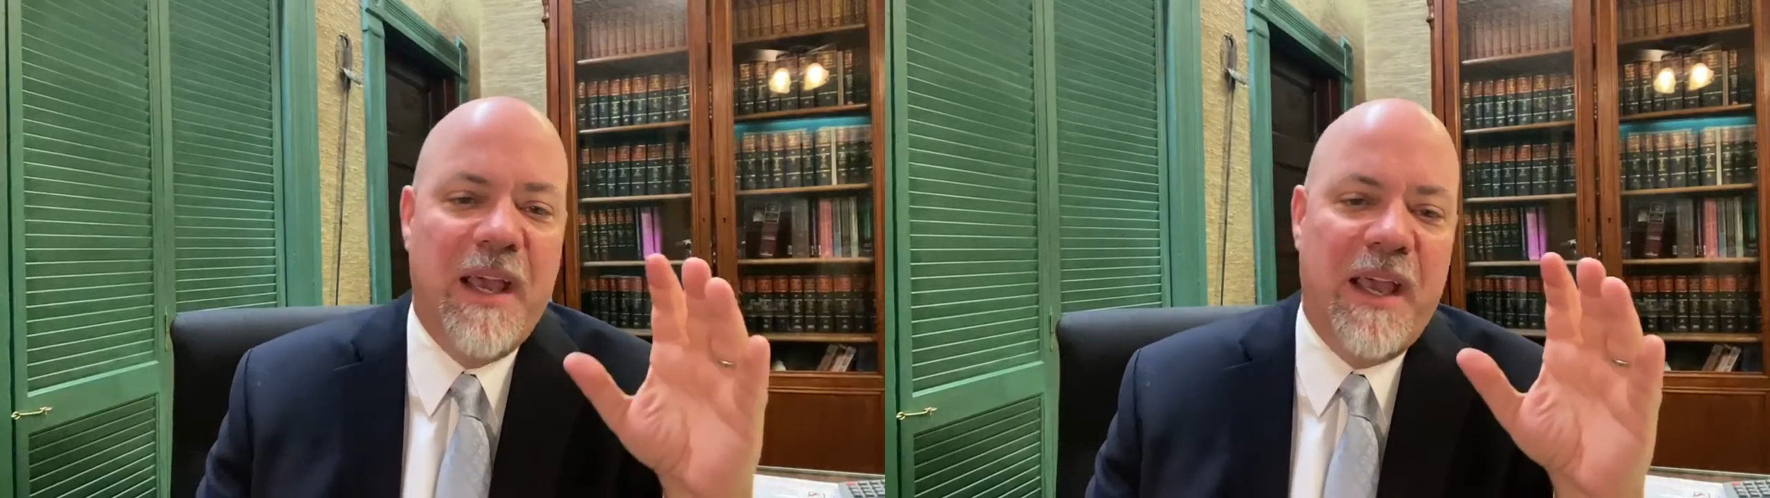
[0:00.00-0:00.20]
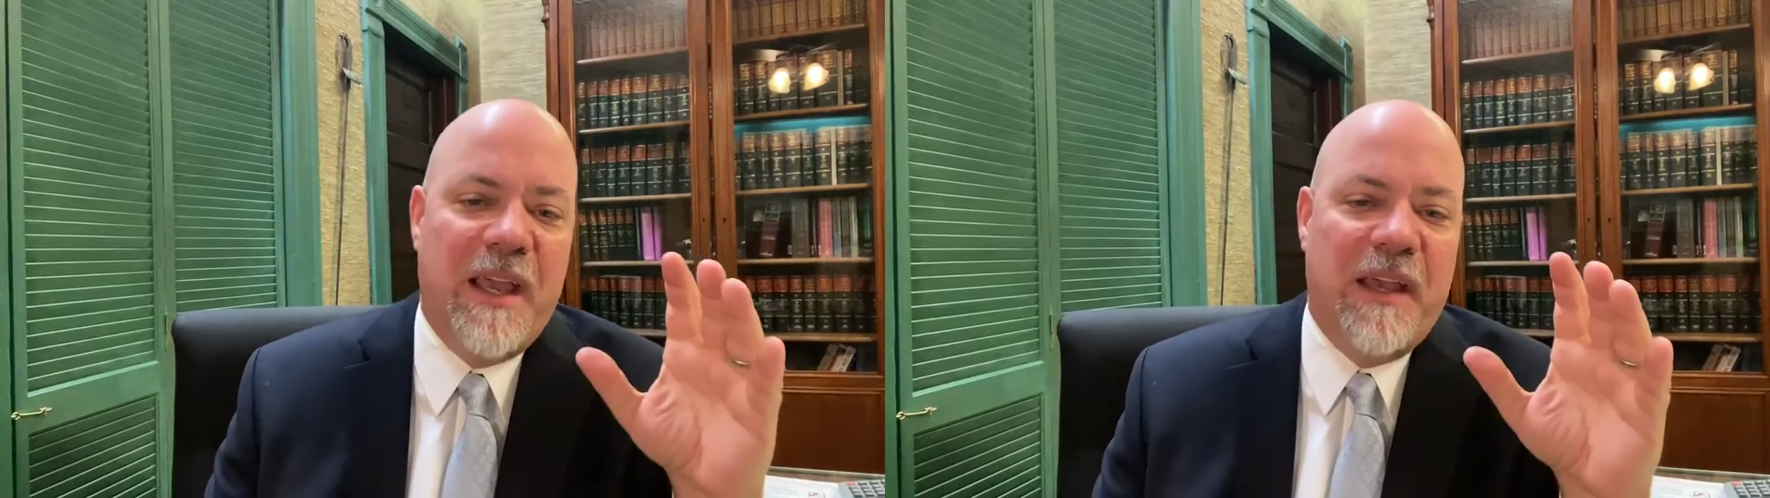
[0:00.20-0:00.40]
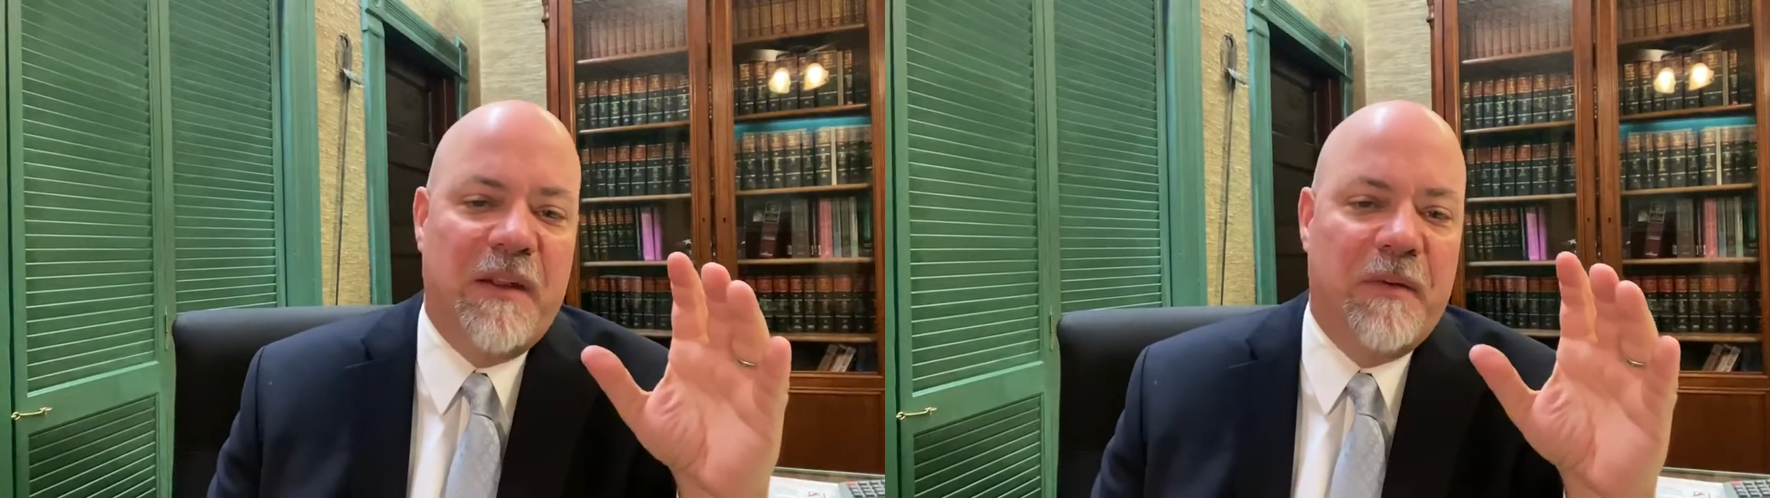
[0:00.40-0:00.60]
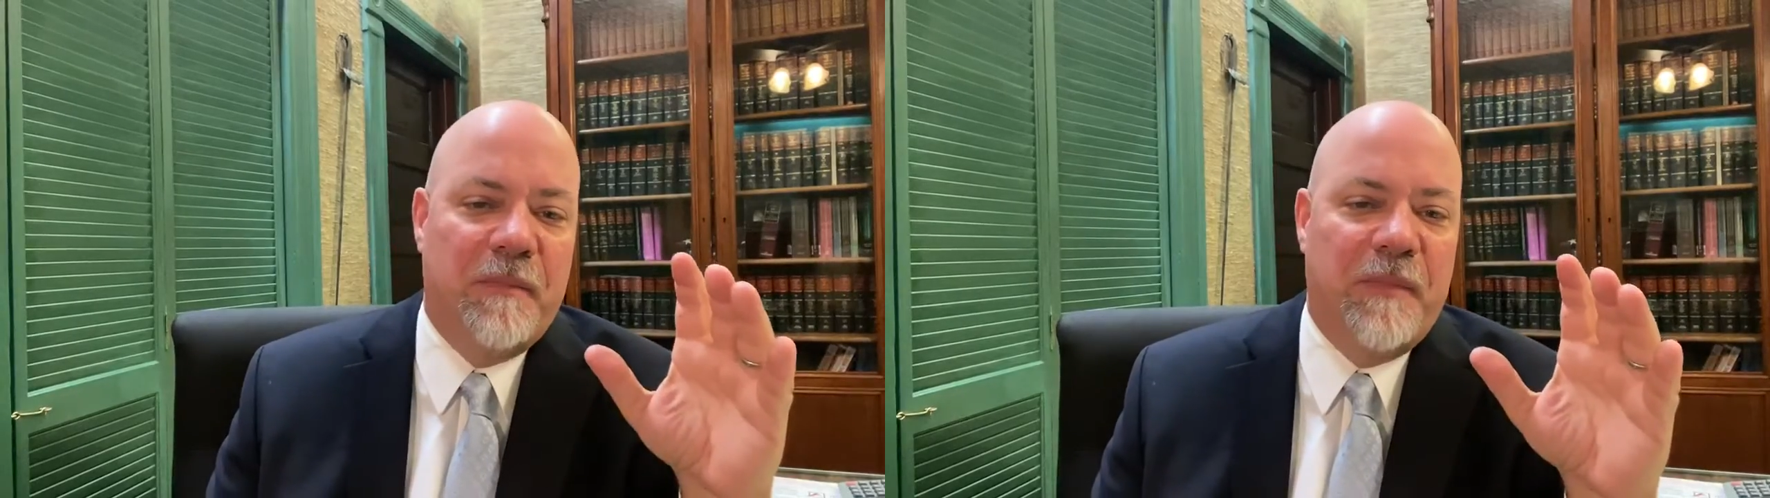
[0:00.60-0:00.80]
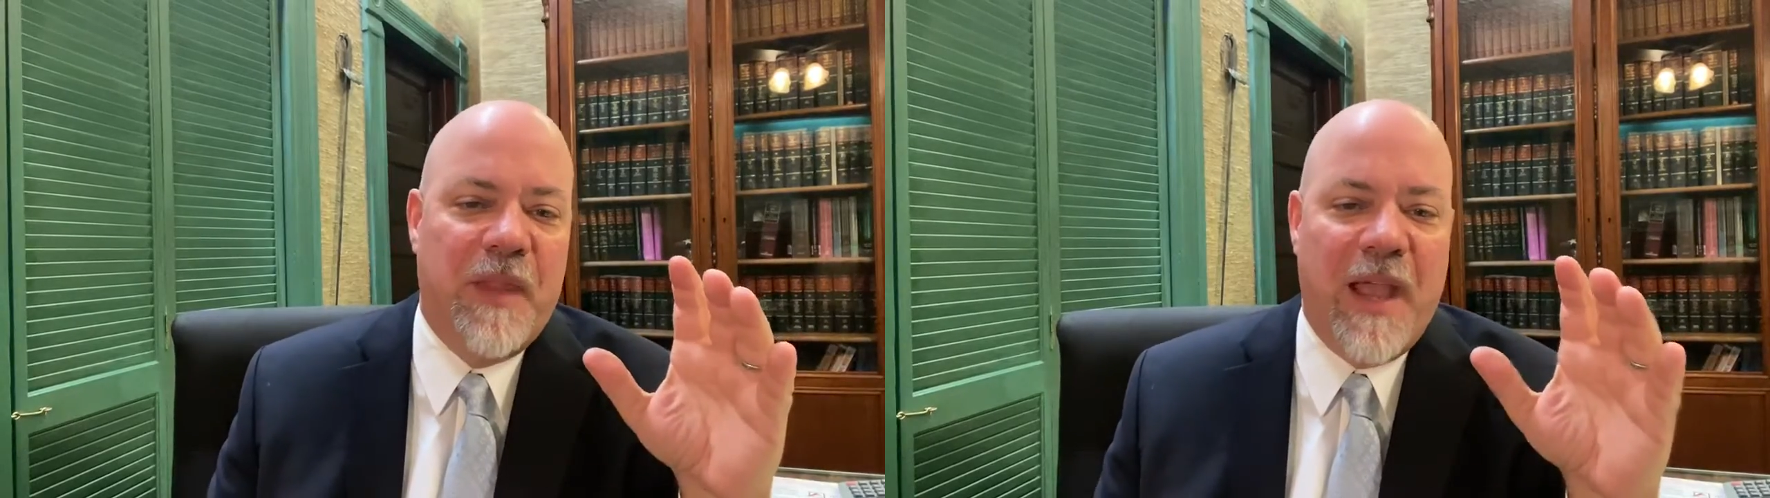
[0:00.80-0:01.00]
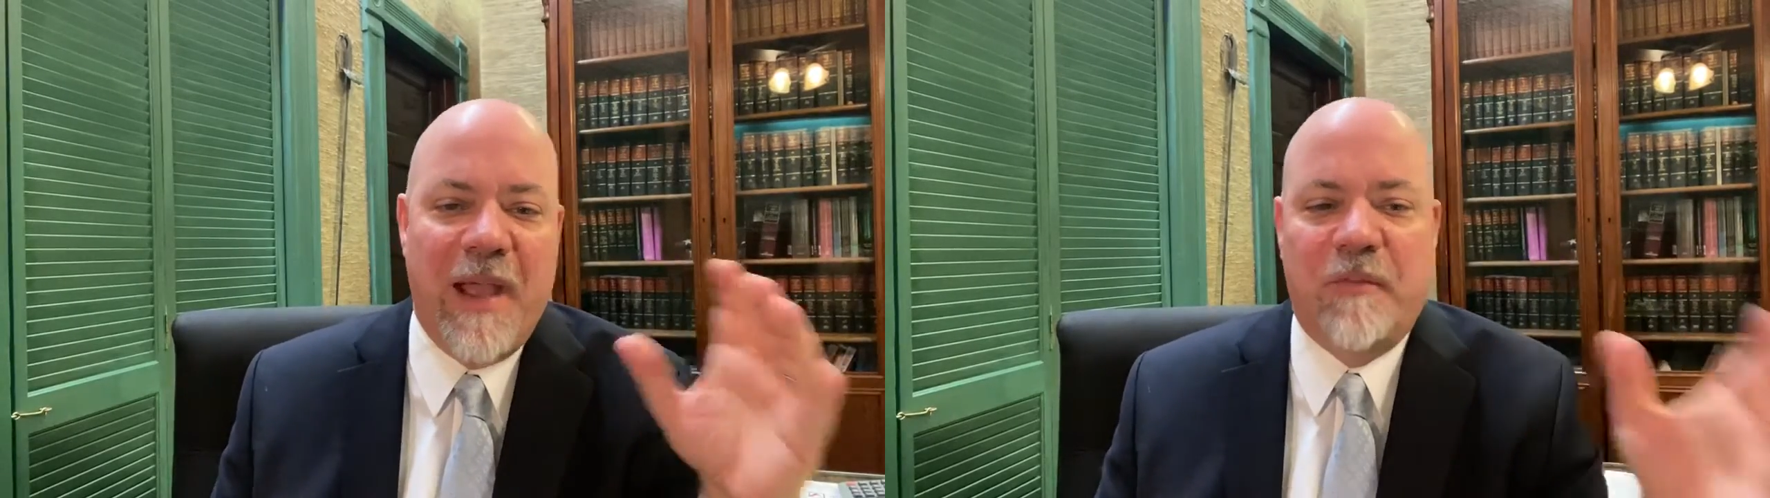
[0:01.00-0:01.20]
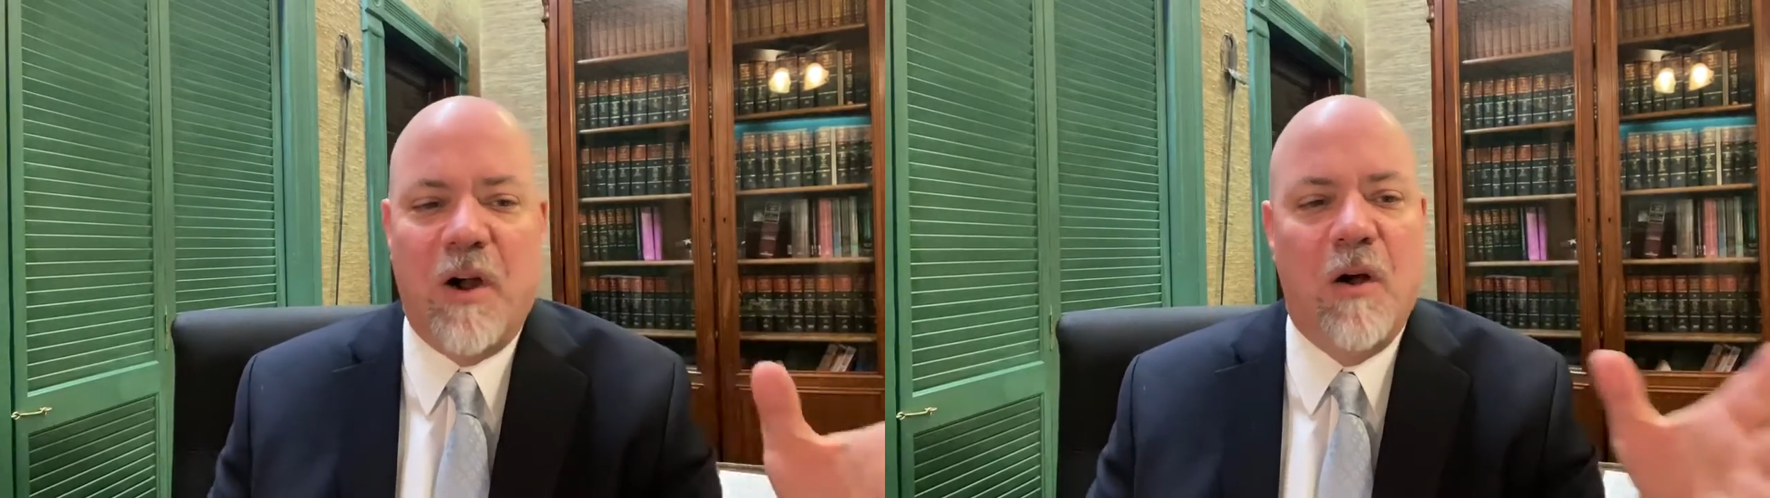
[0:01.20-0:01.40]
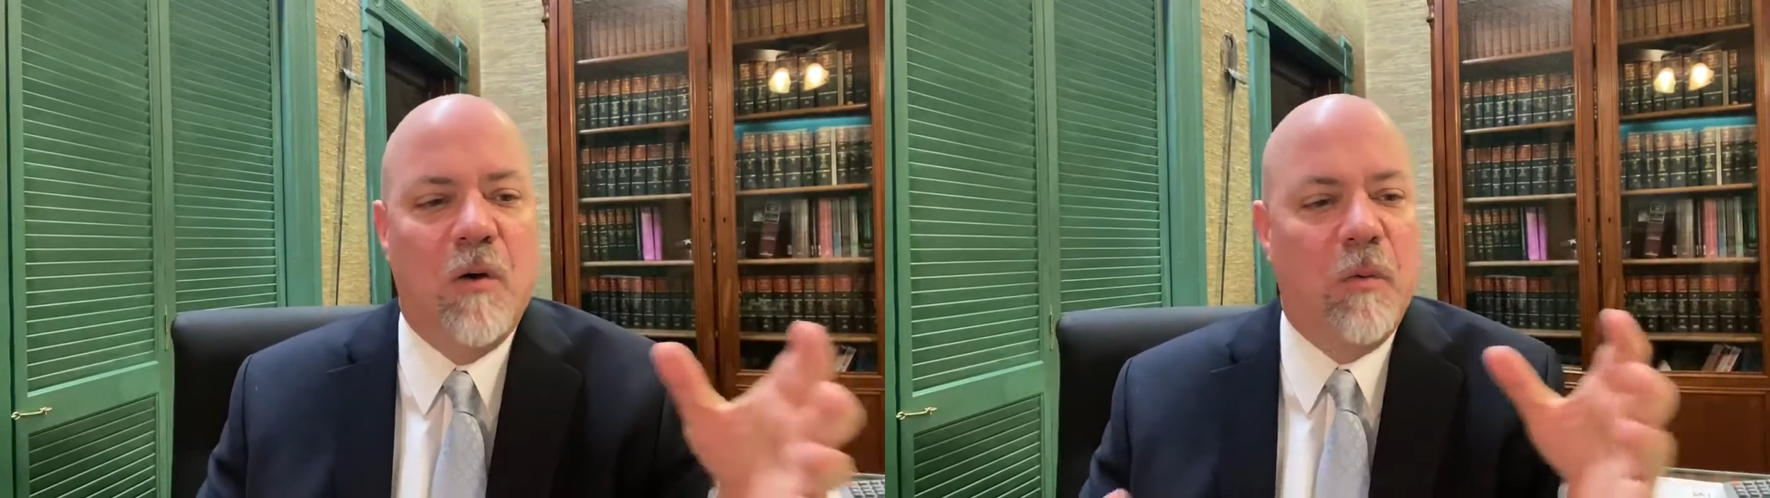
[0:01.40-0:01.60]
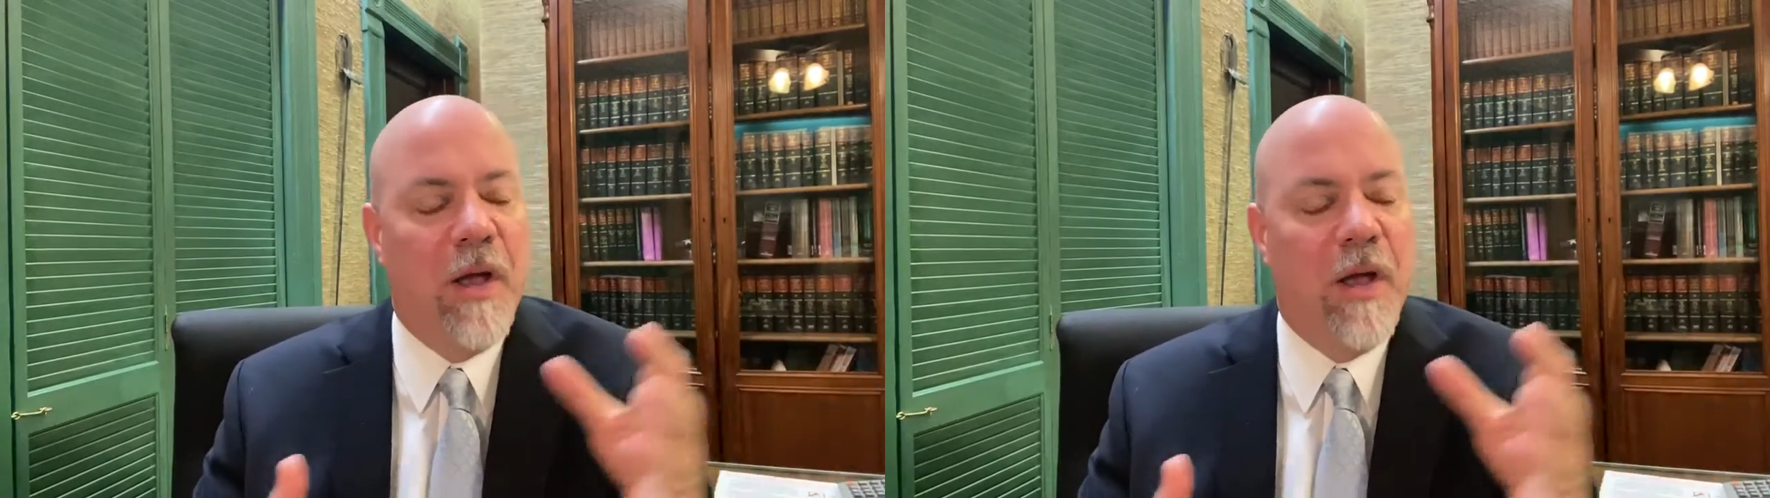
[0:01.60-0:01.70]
And after all,